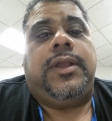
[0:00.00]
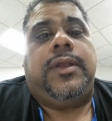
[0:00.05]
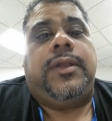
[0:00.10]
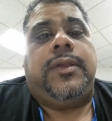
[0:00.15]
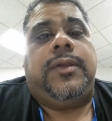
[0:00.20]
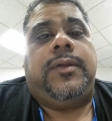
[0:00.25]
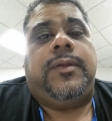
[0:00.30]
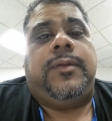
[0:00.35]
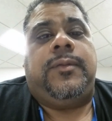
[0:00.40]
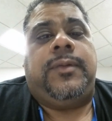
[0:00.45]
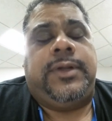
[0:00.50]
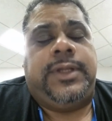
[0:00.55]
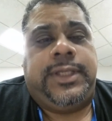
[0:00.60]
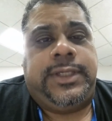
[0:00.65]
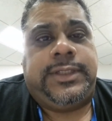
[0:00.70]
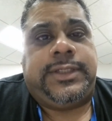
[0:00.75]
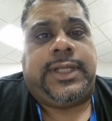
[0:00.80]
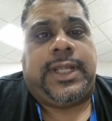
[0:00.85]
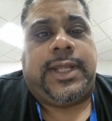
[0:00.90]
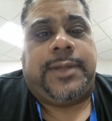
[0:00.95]
Well, he
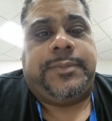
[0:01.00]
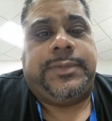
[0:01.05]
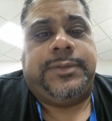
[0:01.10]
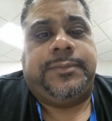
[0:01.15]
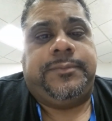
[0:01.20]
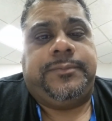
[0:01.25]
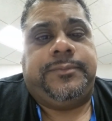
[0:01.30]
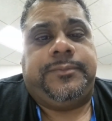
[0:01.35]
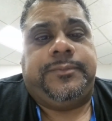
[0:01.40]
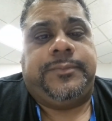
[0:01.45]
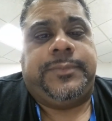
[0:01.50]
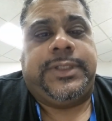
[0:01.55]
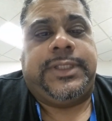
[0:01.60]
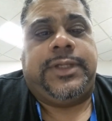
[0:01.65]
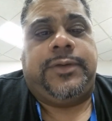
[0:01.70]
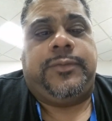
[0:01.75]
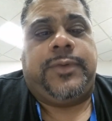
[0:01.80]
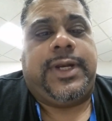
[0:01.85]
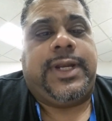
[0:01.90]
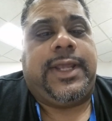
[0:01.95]
stopped, but then
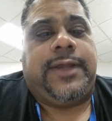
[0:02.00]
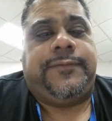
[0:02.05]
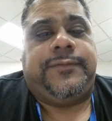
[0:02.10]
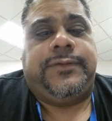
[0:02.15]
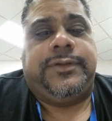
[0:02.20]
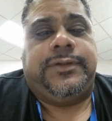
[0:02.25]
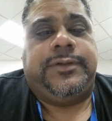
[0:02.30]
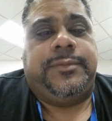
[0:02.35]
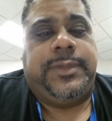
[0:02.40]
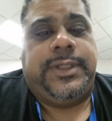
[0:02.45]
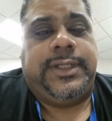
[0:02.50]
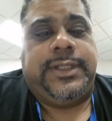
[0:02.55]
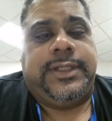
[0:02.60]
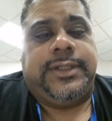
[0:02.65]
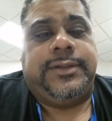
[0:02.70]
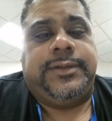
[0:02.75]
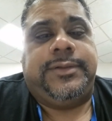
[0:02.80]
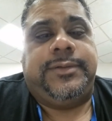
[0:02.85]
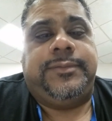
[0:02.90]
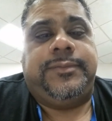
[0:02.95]
right after the
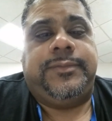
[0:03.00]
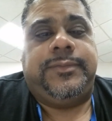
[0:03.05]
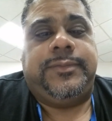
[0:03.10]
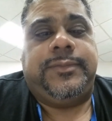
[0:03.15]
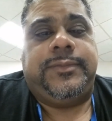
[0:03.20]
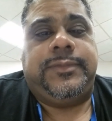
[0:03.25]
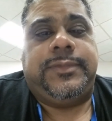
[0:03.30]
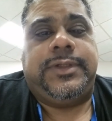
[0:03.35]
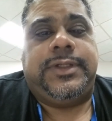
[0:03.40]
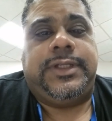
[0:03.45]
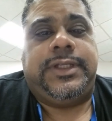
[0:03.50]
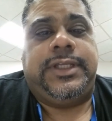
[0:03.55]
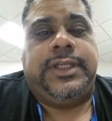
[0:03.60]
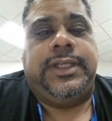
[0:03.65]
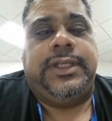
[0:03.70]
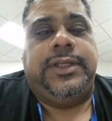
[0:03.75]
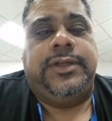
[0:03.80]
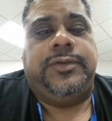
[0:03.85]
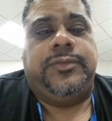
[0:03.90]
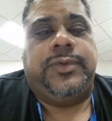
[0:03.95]
meeting,
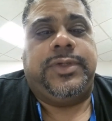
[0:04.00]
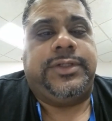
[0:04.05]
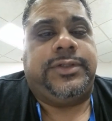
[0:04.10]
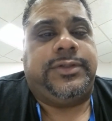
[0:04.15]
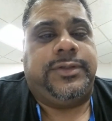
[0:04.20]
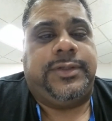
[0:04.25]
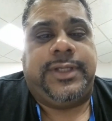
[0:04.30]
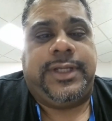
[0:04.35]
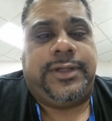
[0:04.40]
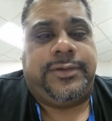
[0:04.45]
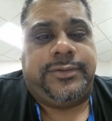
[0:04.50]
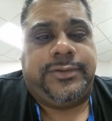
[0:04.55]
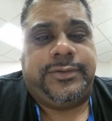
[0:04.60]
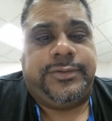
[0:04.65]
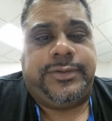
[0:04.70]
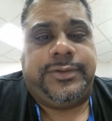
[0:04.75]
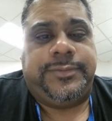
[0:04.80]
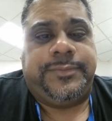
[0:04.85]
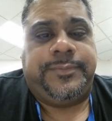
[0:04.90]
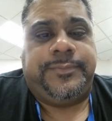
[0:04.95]
he went to the elders,
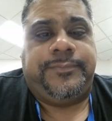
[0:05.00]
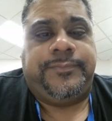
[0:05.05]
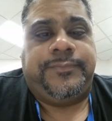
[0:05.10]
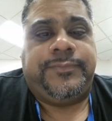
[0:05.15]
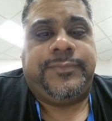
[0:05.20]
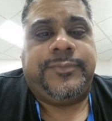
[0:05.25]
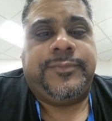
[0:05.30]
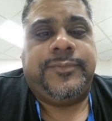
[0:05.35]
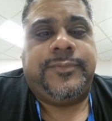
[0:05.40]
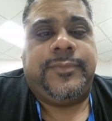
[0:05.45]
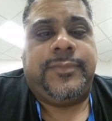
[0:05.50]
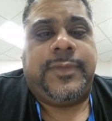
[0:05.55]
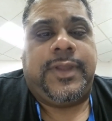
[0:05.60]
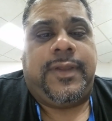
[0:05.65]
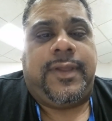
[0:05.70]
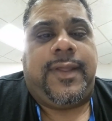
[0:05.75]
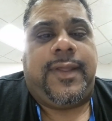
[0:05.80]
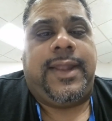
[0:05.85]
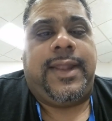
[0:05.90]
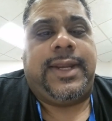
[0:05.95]

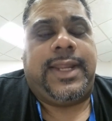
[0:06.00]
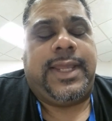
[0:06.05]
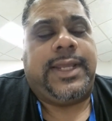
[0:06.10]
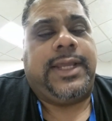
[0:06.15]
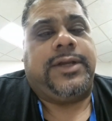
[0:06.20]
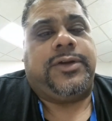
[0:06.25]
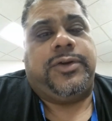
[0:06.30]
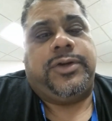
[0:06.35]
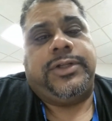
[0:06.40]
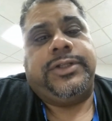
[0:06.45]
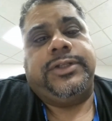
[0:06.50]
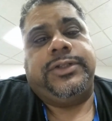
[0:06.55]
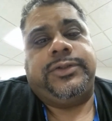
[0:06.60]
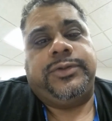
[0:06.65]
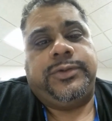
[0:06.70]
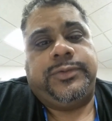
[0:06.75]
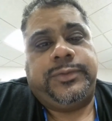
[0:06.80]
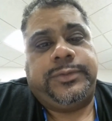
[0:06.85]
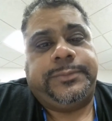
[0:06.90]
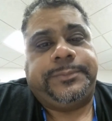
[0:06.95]
and I got called into a
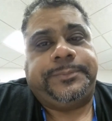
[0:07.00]
room.